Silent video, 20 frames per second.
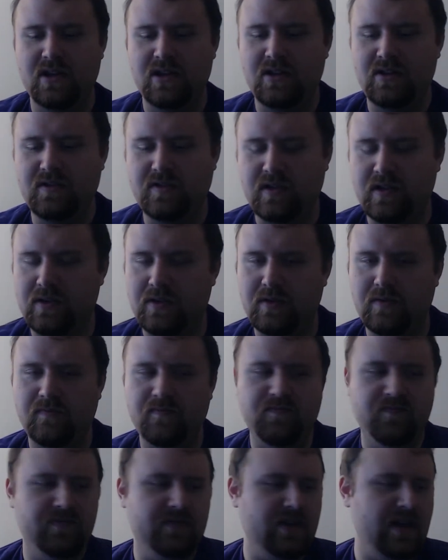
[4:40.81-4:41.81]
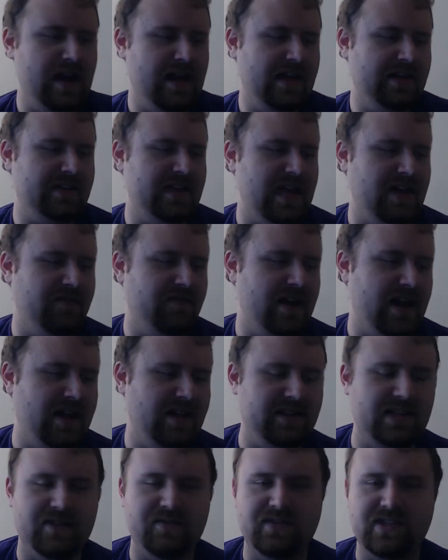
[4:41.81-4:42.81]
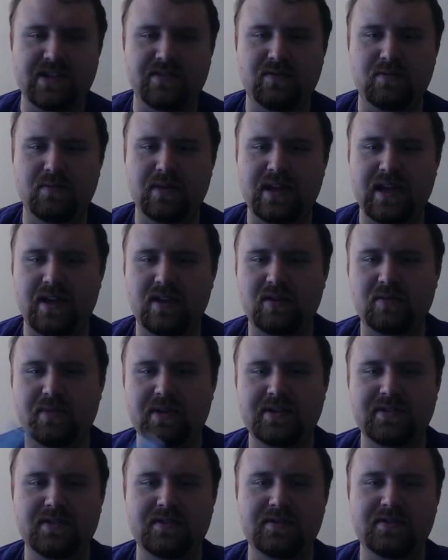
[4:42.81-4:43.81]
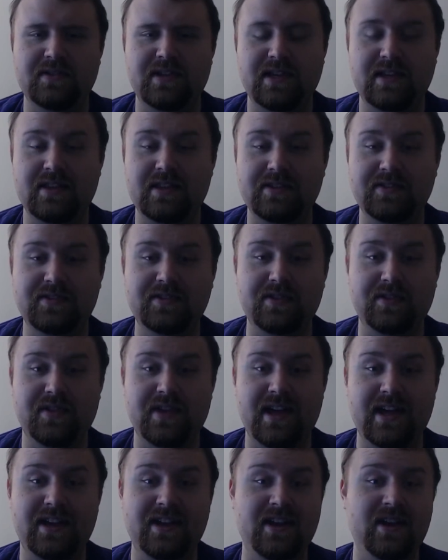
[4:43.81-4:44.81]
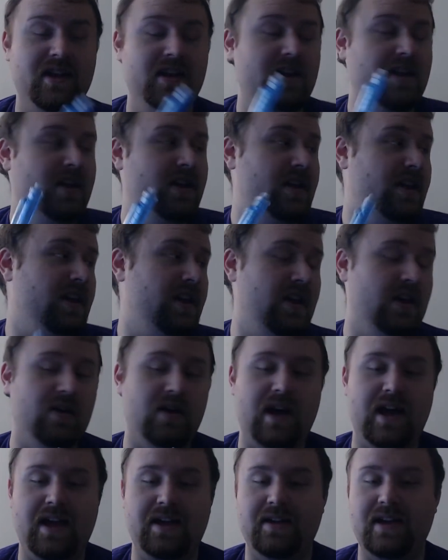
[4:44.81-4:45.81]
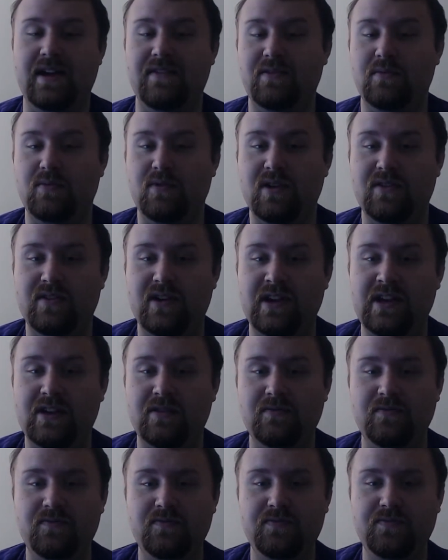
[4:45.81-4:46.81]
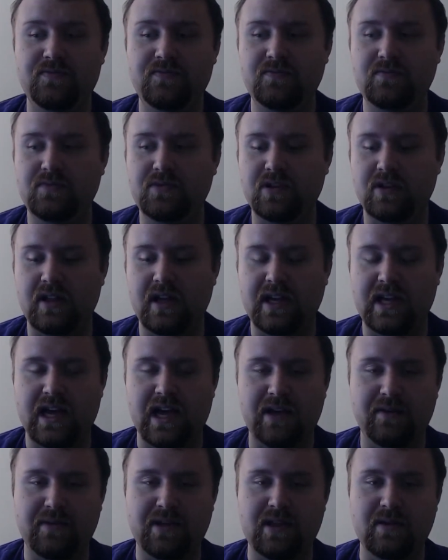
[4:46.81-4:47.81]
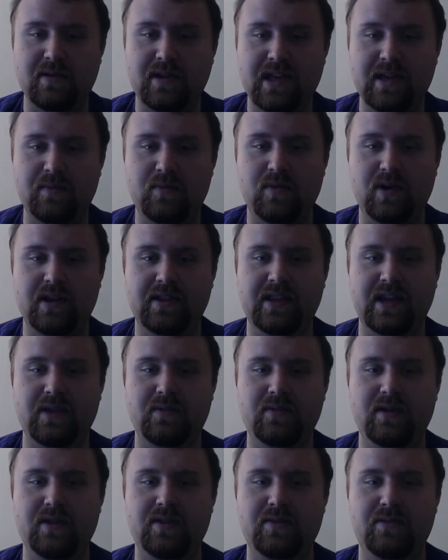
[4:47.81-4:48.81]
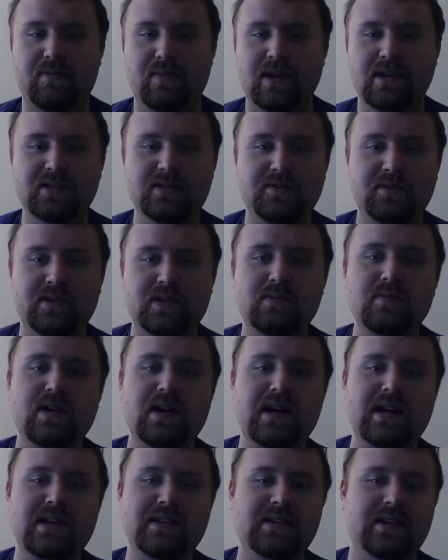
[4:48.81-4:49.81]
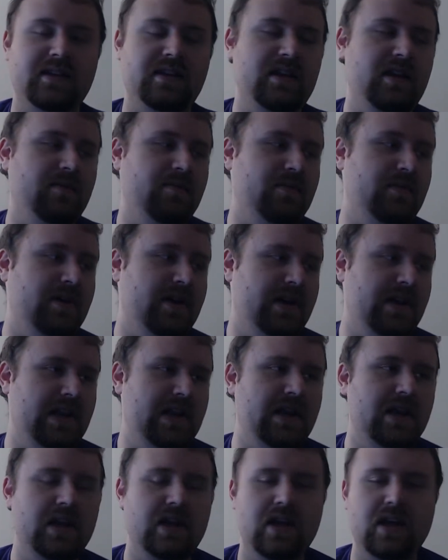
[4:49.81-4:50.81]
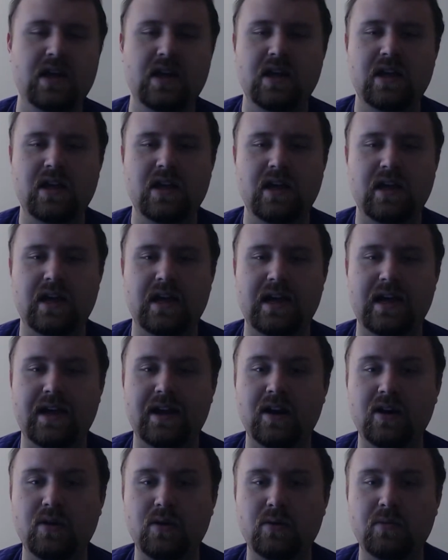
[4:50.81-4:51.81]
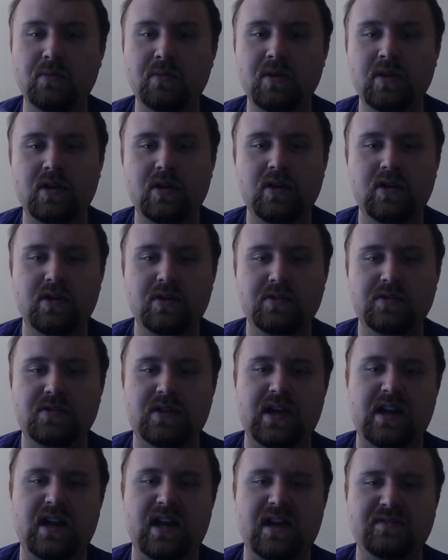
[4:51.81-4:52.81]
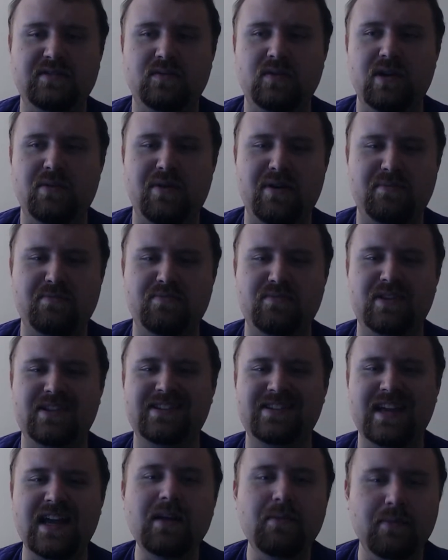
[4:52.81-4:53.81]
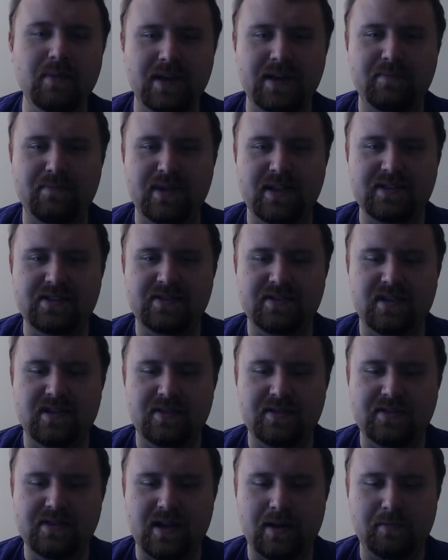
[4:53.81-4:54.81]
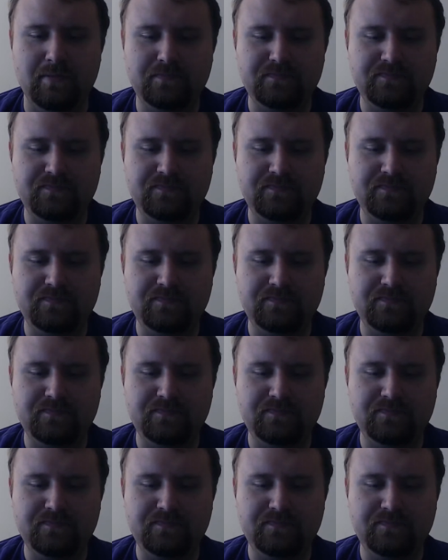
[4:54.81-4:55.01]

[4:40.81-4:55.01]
So I like to have several mechanical pencils like this, so that I have them wherever I go. So like I keep one like with my school supplies. I keep one at home, so I don't have to worry about the same pencil all the time.